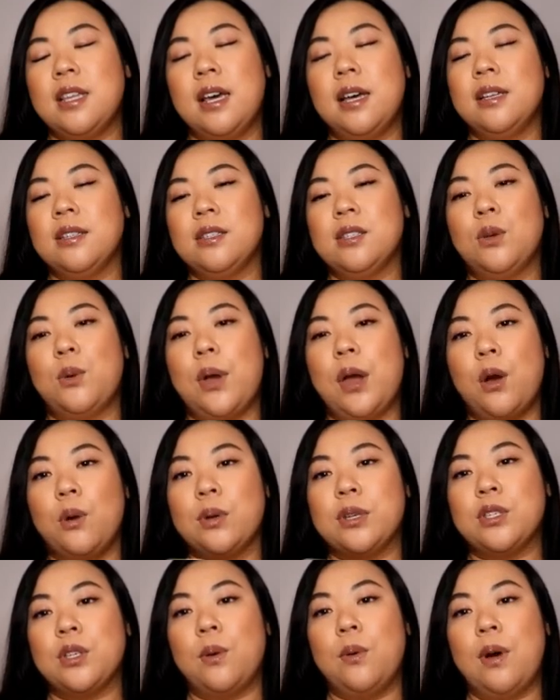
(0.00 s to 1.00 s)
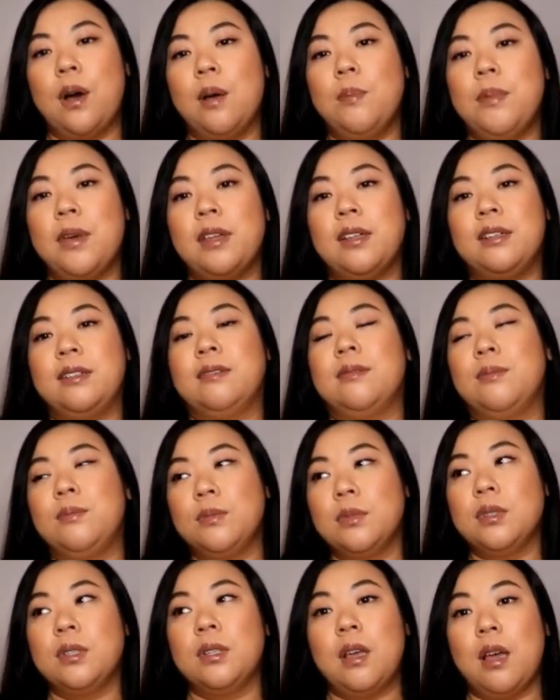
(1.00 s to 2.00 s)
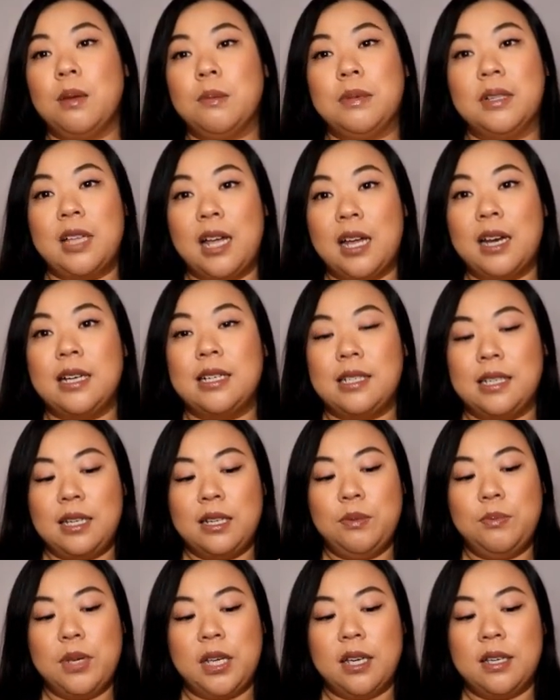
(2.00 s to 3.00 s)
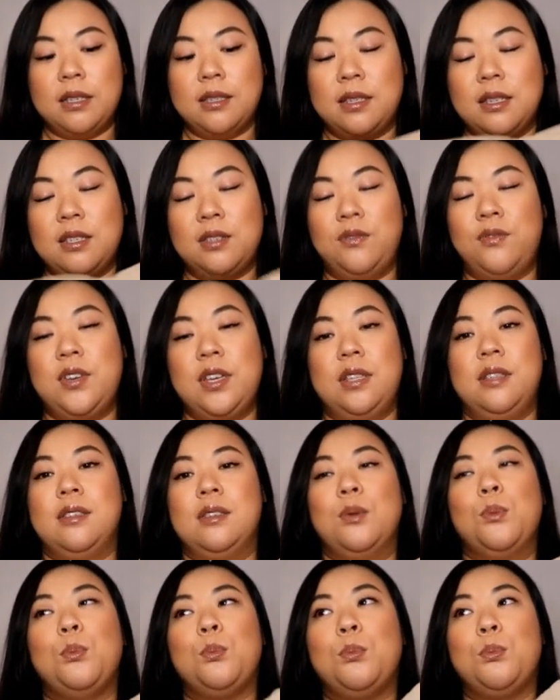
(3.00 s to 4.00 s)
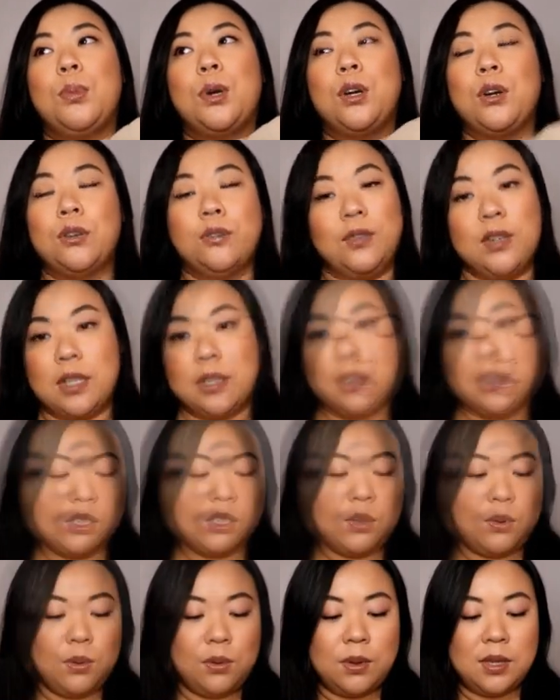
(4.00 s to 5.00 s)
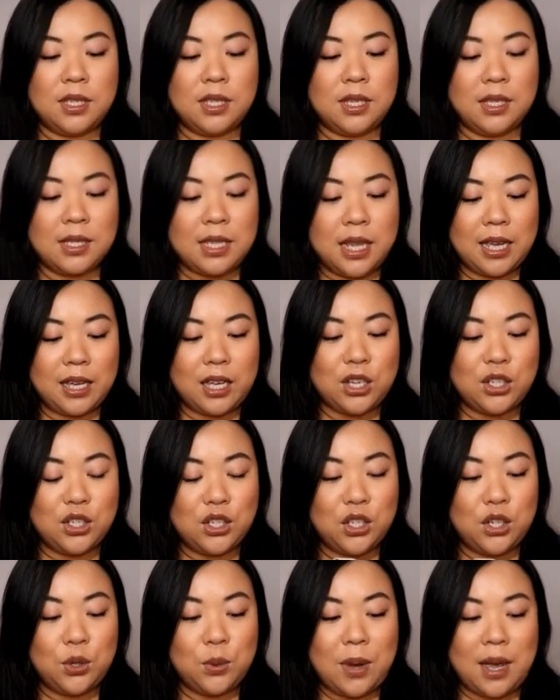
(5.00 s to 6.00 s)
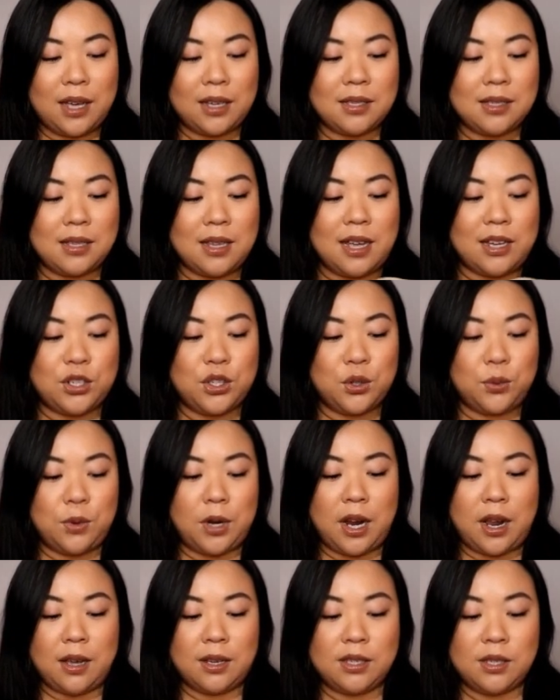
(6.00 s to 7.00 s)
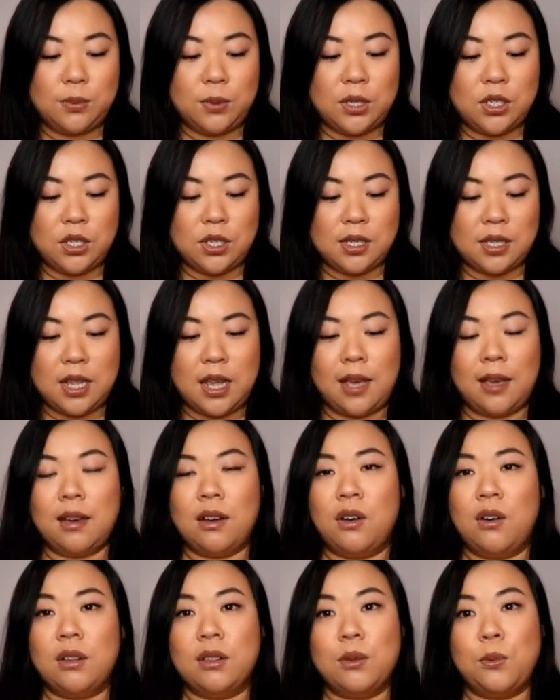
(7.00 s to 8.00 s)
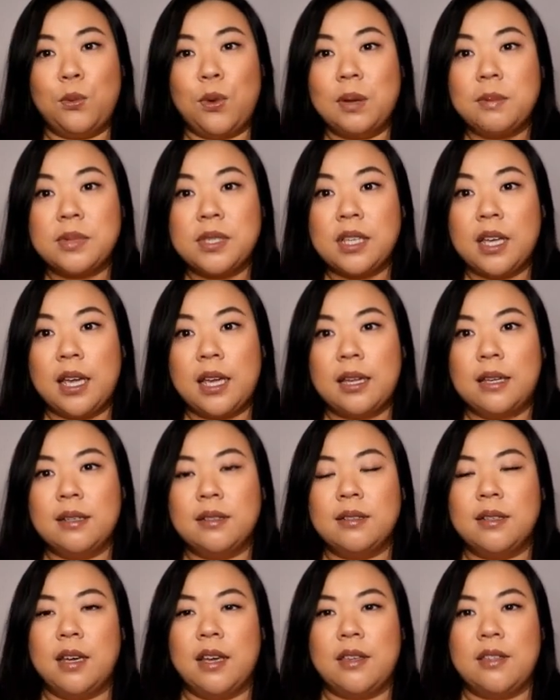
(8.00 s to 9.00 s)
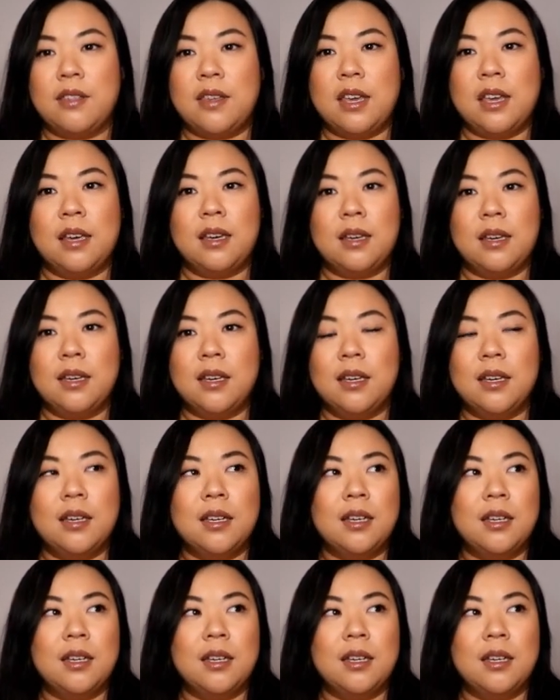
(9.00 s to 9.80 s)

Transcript: that, so I always go up, and I'm glad I did because this fits perfectly. So this is like a 2X/3X, which is like on the website I think